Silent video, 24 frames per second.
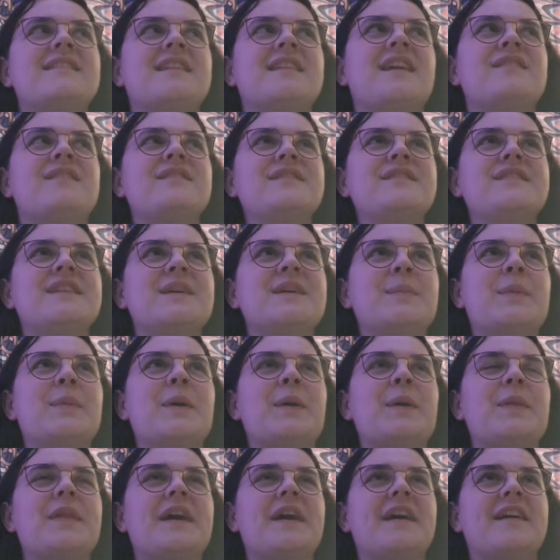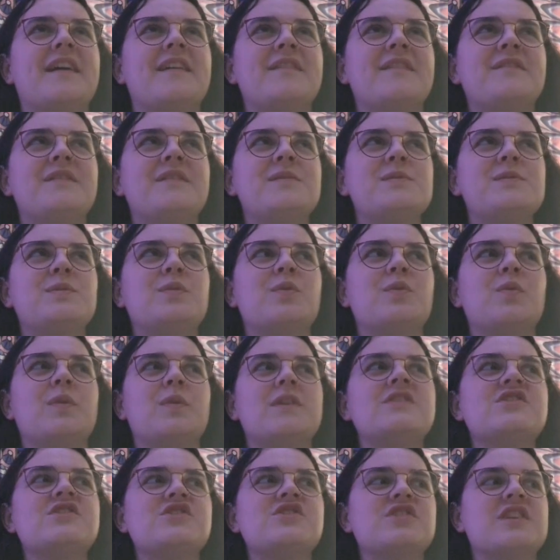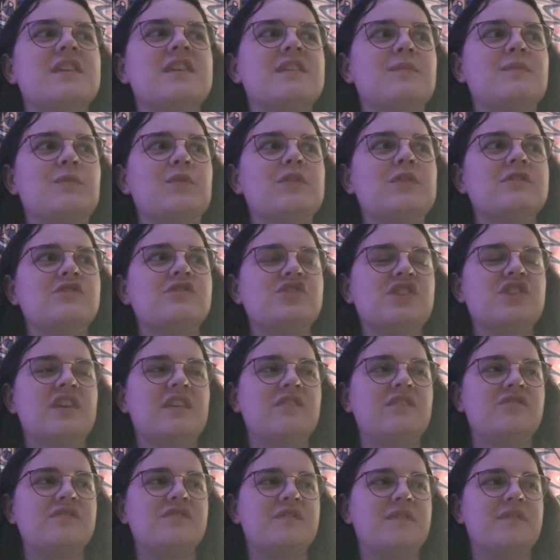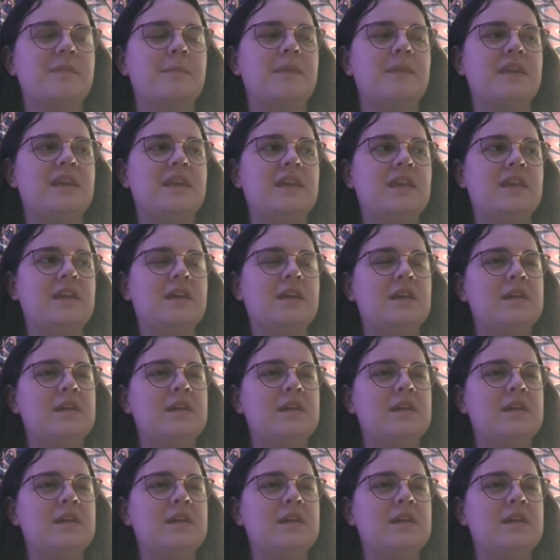have a think about that. Very good question. What changed for me?